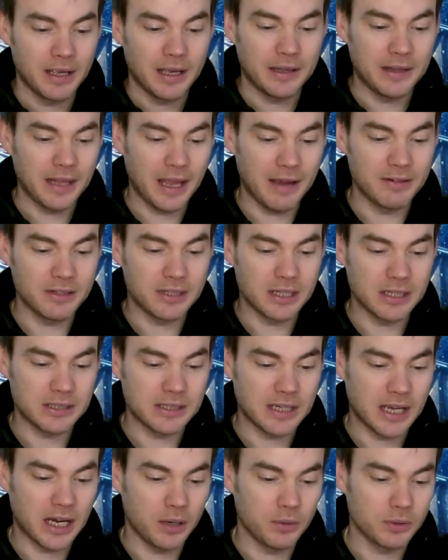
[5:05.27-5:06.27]
And there it is
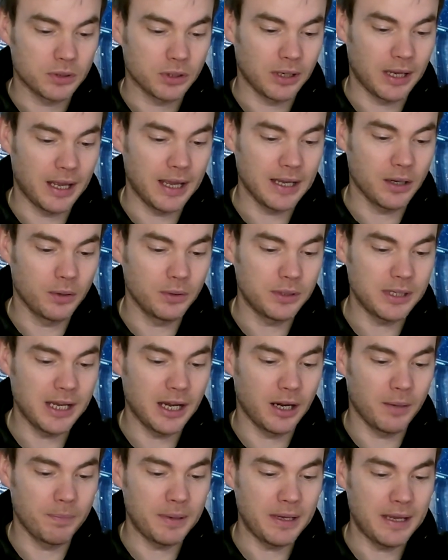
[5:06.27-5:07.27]
now. So Ligo
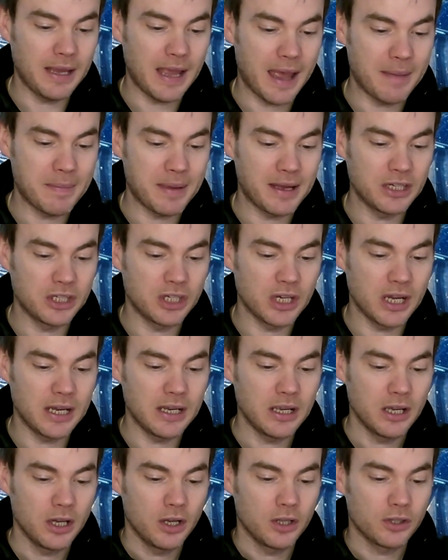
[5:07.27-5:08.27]
DLB
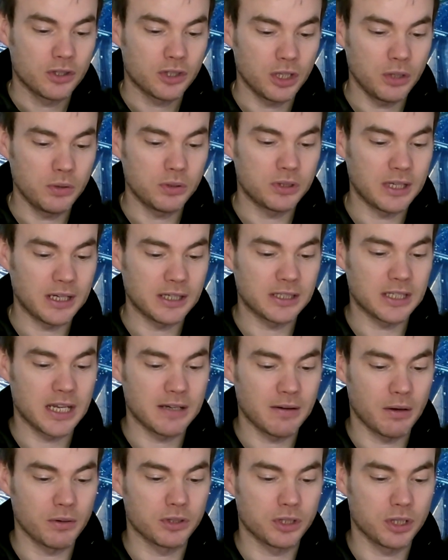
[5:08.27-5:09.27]
MNG
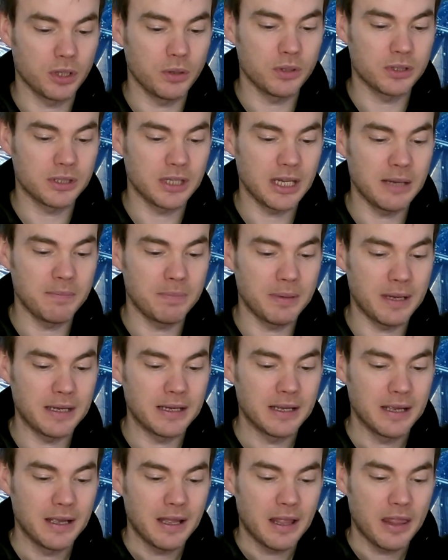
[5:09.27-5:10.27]
2602CB.